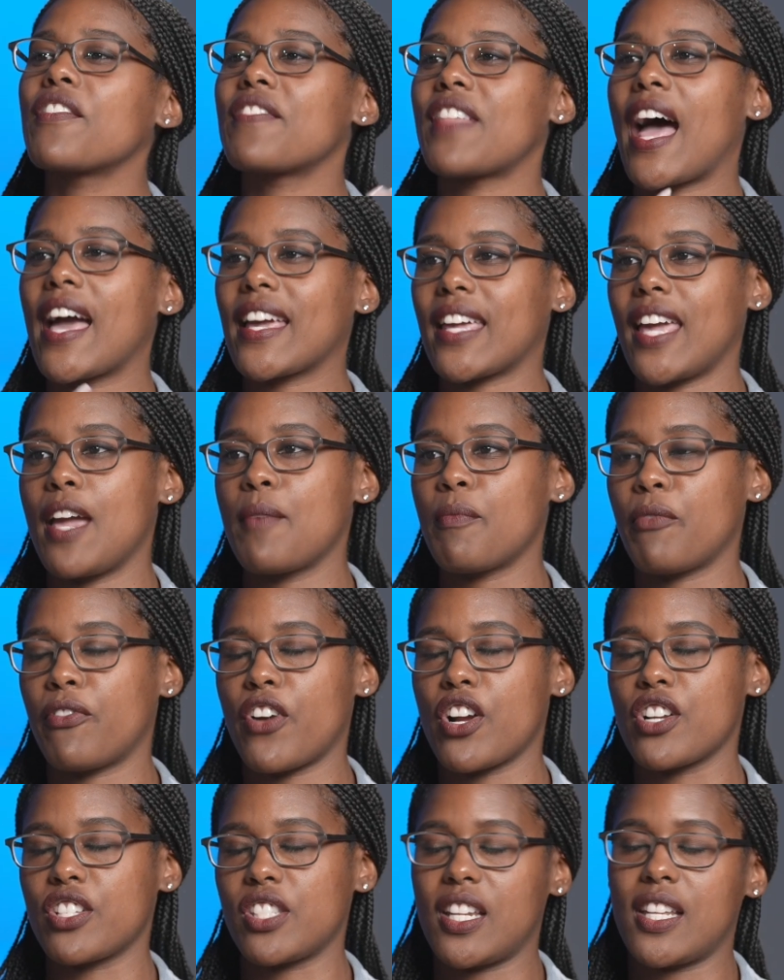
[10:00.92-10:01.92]
of that came
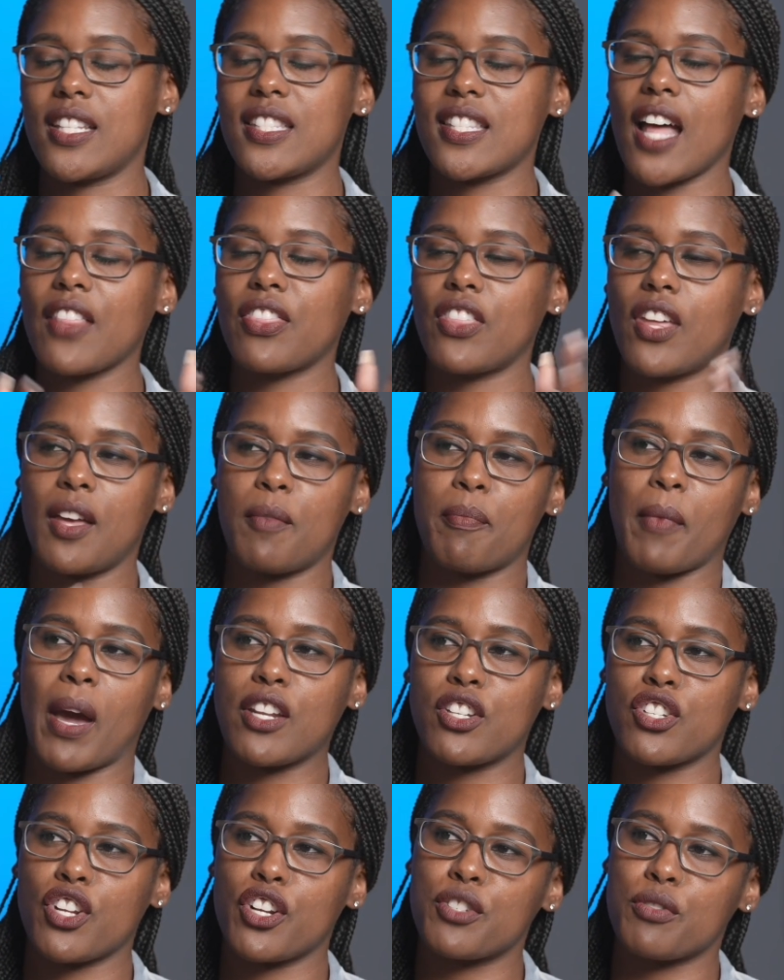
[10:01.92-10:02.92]
first. And it's not that
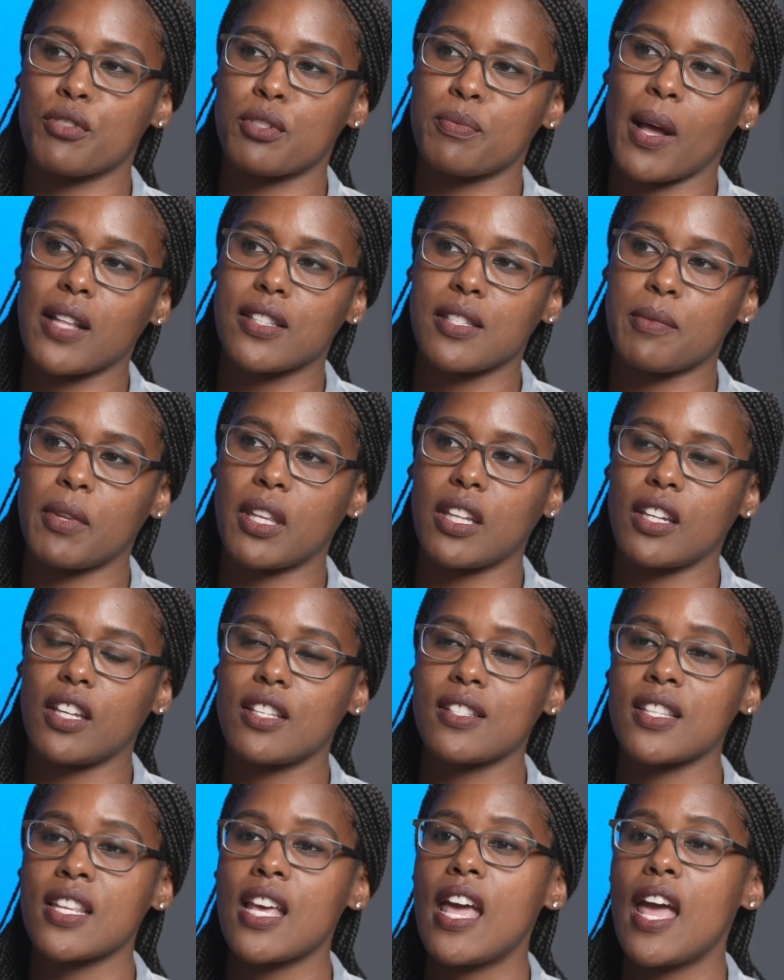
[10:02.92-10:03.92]
my church
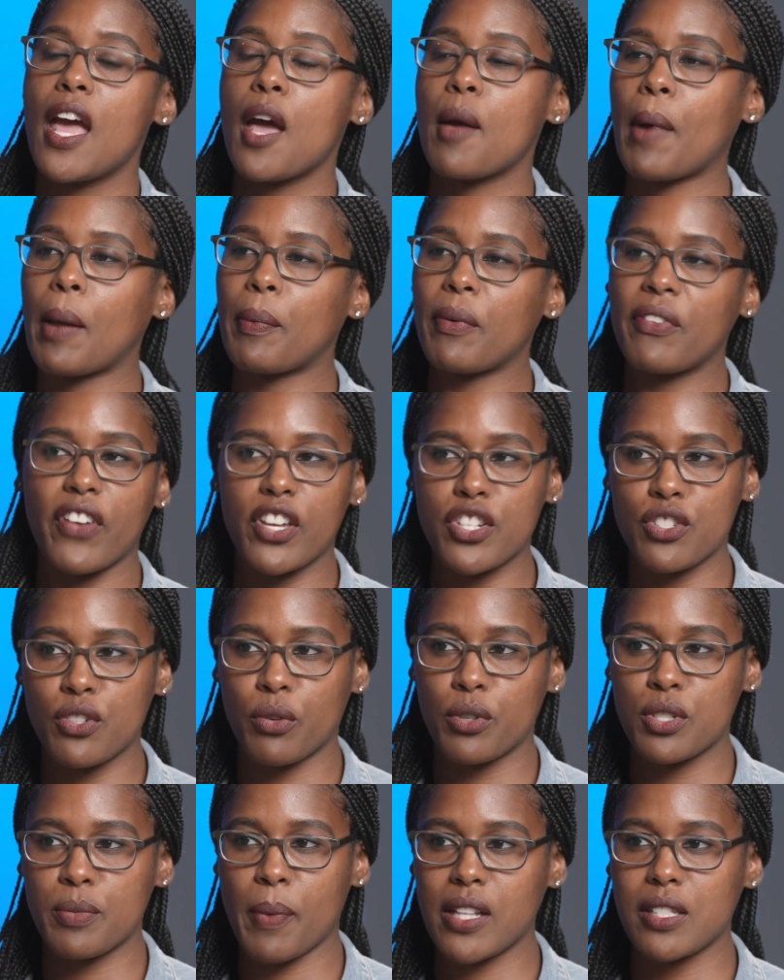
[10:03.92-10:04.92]
responsibilities and my
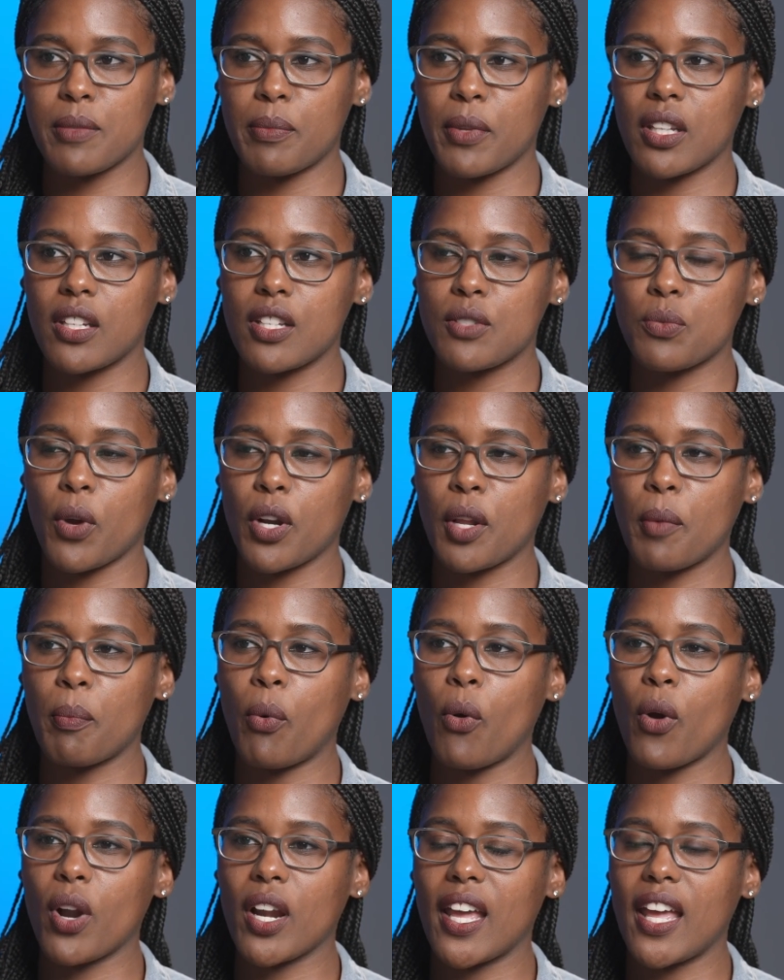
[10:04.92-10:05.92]
professional responsibilities weren't
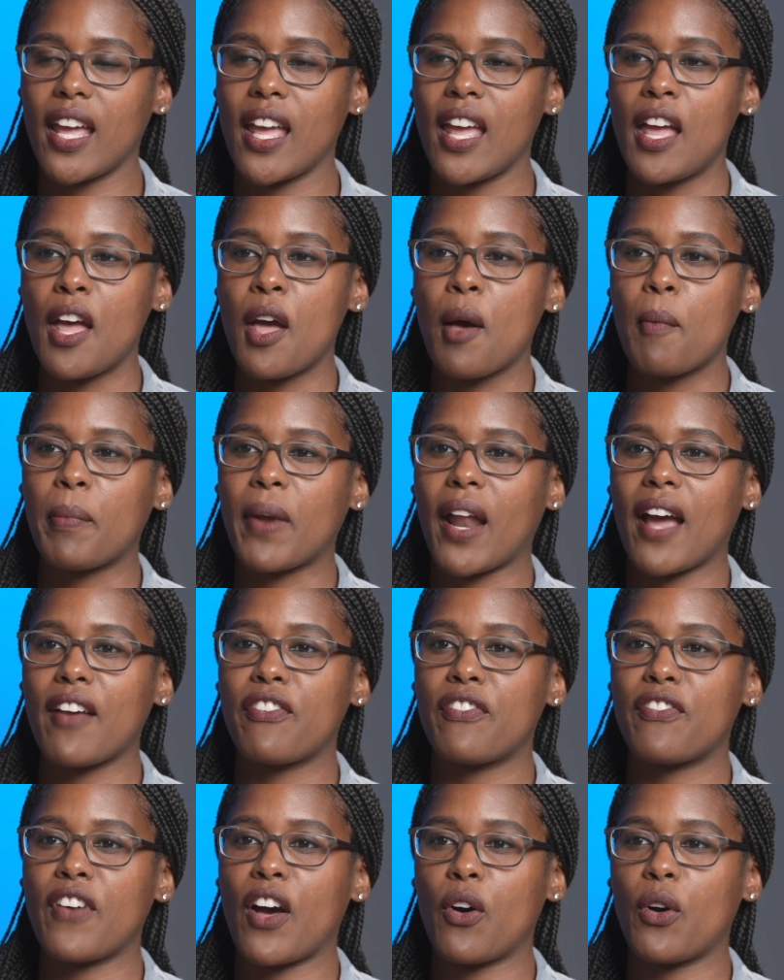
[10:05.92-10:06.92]
important, but I
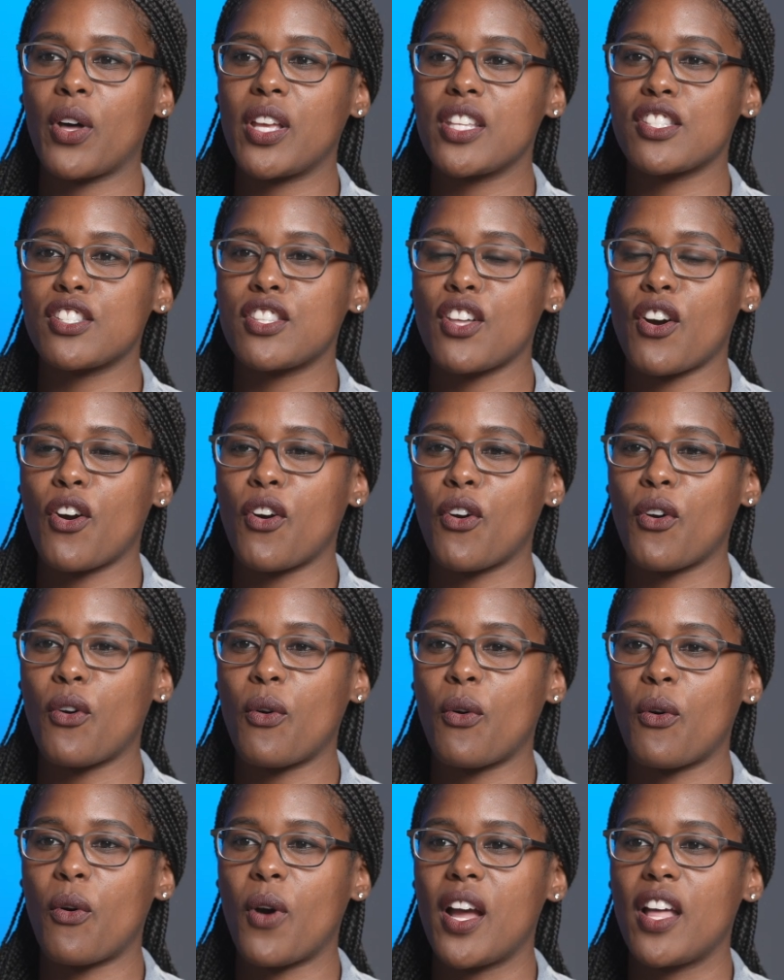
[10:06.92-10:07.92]
felt as
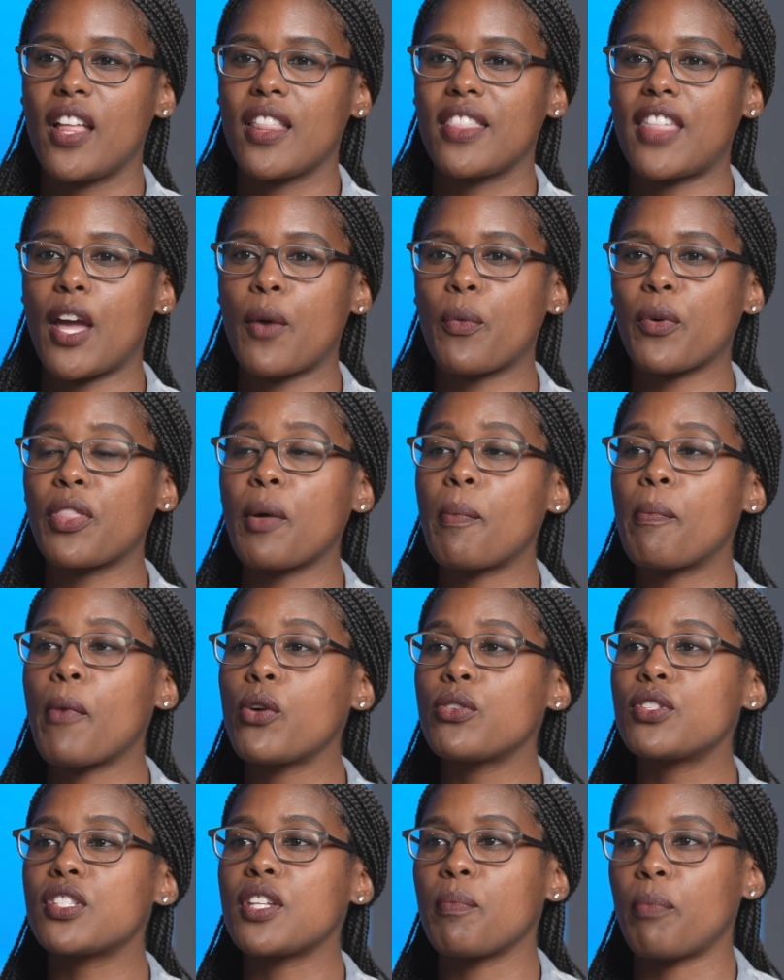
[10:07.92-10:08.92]
though they were the
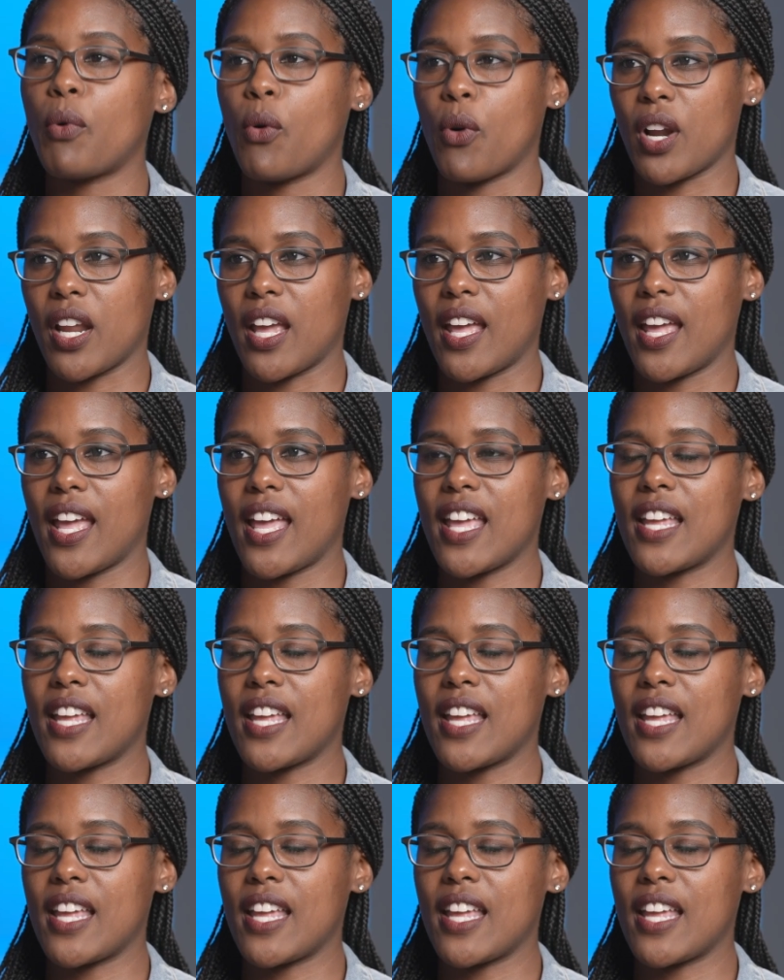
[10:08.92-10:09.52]
most important.